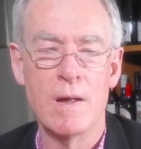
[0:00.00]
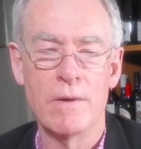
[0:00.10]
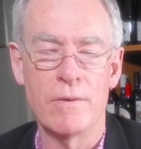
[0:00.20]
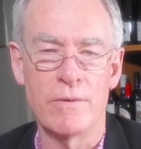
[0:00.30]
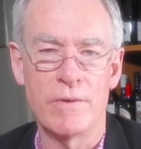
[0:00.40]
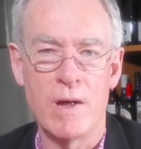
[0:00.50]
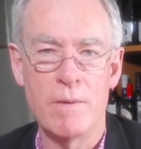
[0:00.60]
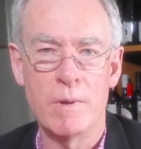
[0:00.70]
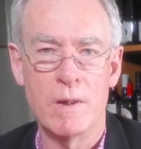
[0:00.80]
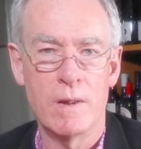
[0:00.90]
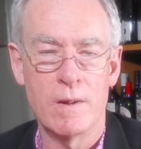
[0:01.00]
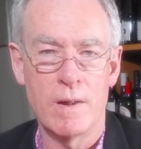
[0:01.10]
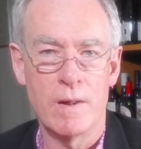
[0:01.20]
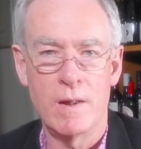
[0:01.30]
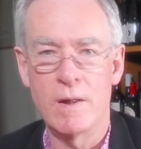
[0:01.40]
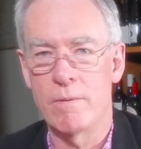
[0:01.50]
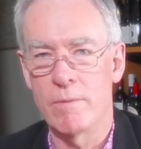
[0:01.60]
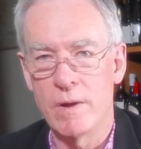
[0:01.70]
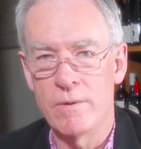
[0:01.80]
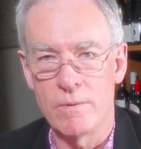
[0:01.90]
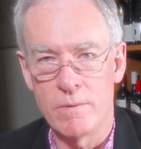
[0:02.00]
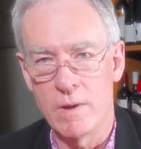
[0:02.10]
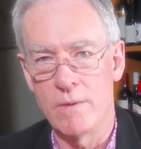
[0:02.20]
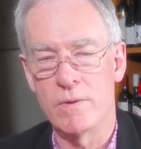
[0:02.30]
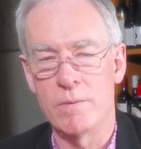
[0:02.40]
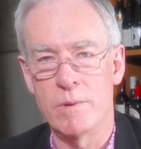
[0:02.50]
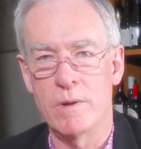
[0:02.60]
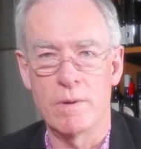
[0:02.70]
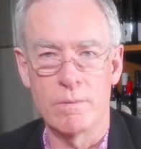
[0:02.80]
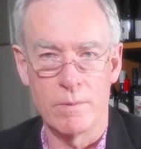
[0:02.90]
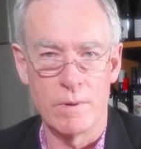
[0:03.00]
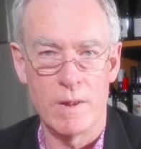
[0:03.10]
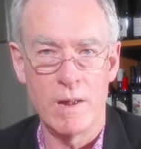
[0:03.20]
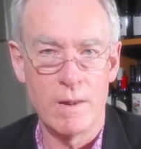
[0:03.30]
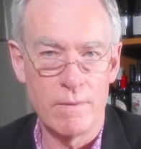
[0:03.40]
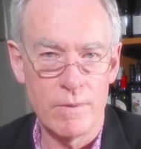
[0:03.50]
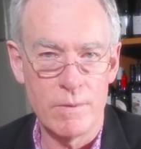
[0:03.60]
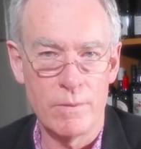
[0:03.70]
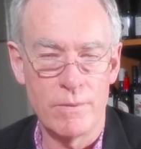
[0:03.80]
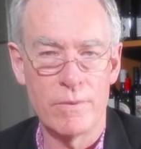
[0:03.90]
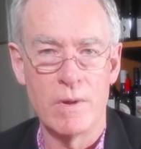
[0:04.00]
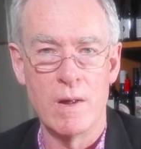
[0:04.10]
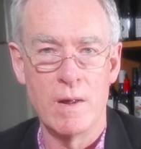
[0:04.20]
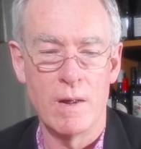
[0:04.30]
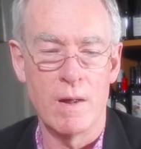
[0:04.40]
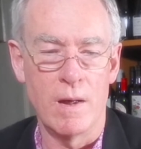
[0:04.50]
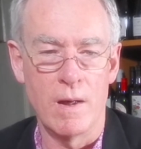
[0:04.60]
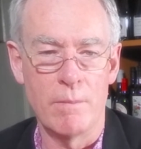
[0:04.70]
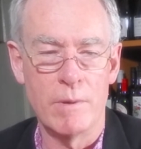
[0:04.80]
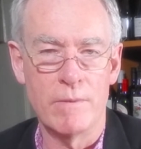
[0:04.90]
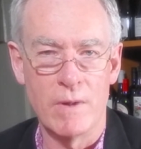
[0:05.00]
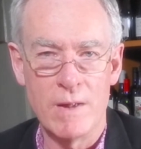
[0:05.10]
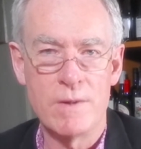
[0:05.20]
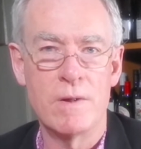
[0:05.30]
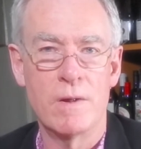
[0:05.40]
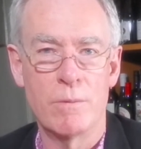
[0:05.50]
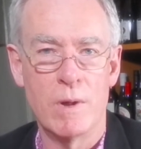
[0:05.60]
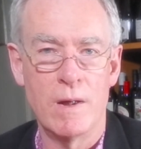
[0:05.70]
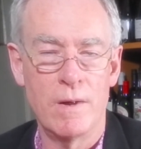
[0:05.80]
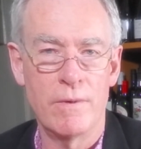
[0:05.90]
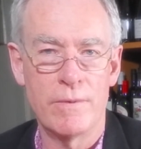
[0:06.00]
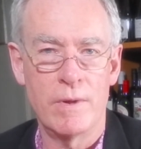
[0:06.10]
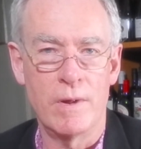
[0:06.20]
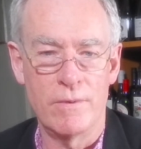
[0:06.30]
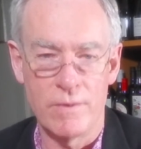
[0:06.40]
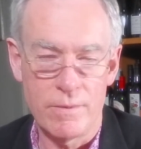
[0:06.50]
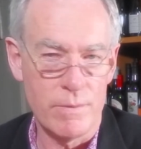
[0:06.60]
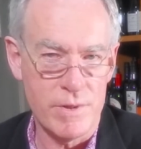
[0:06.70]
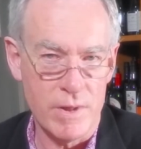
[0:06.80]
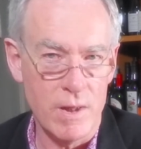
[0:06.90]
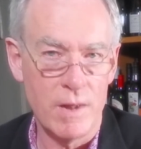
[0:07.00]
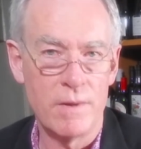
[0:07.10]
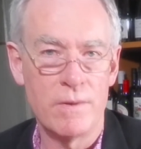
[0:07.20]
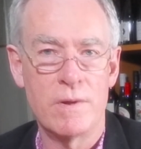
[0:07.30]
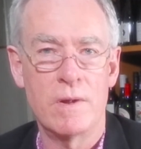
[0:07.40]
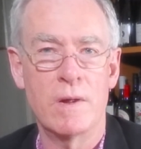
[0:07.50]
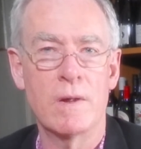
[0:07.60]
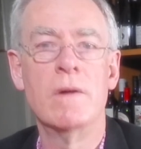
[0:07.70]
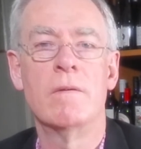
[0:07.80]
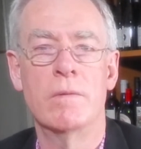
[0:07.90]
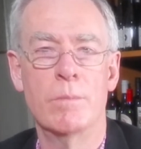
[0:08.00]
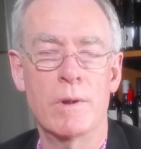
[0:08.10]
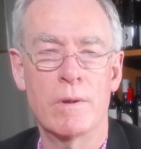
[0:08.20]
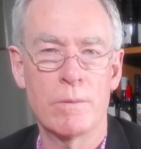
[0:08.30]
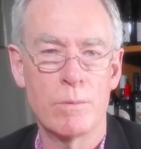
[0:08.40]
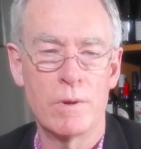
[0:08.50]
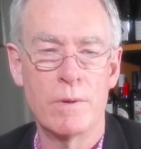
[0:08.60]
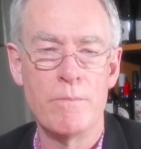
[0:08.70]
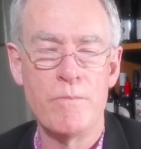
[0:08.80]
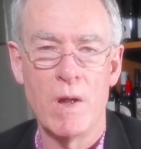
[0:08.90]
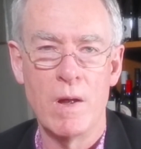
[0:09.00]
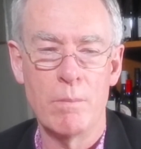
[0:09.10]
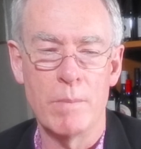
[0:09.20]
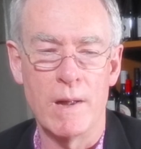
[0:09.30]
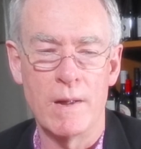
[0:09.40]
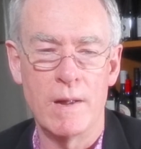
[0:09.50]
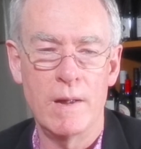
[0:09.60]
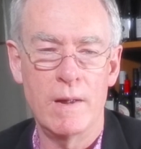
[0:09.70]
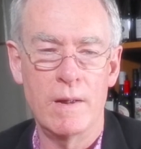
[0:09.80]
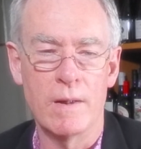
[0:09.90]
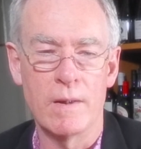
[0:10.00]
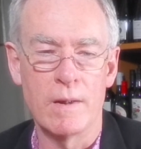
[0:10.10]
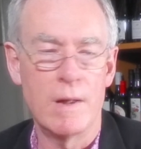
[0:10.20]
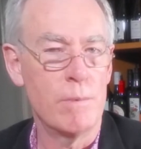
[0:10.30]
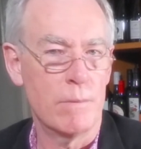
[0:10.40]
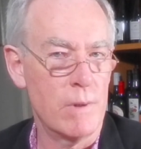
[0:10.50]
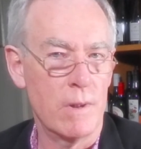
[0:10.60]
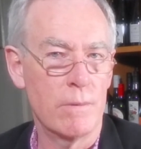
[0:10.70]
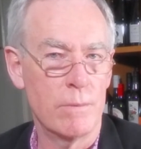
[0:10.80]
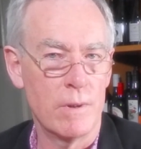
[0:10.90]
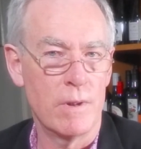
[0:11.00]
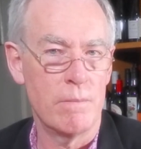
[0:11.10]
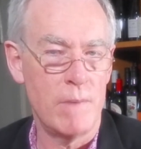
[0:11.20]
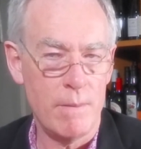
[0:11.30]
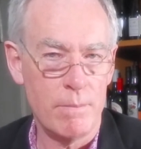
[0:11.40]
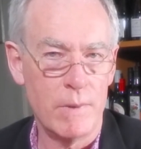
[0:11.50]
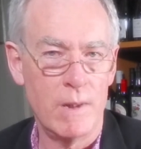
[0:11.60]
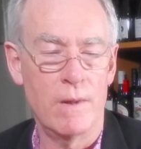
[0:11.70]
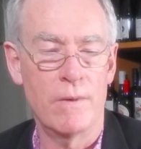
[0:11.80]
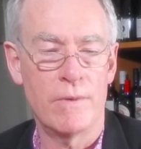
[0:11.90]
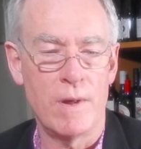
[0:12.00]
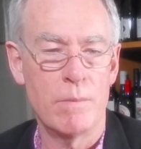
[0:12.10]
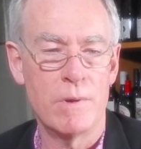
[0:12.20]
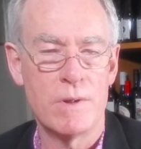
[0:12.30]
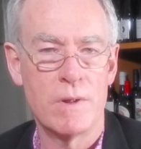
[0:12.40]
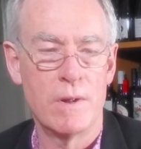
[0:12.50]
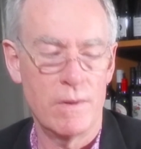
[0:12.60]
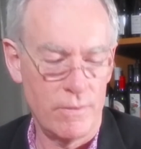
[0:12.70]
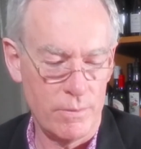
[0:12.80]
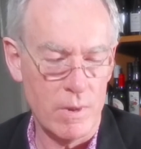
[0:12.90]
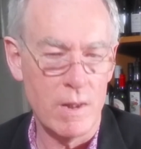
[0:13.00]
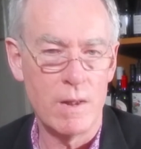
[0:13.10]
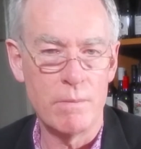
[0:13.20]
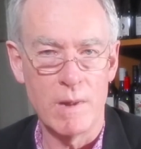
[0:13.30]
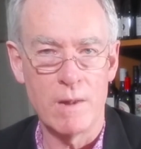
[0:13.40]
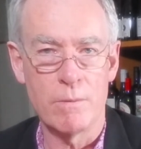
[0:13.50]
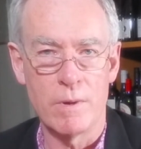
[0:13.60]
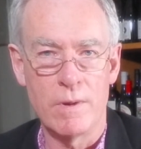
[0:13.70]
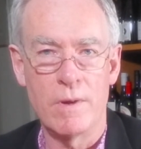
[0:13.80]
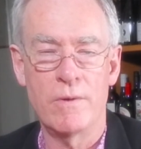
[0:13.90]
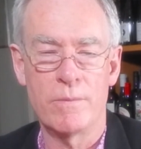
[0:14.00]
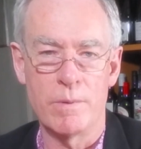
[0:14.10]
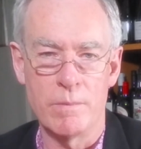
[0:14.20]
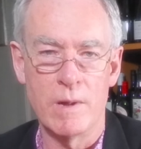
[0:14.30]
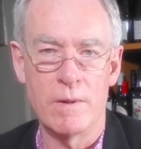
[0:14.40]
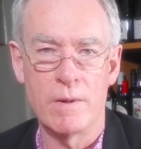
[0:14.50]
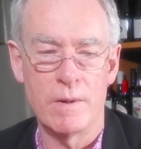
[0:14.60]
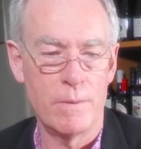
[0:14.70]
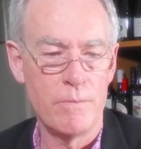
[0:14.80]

It's the same year that Ian Riggs arrived at Brokenwood. And Ian, of course, a bit of a legend in the wine industry. He's just retired this year from Brokenwood. But he put Brokenwood on the map. He established this wine, made it what it is, promoted it.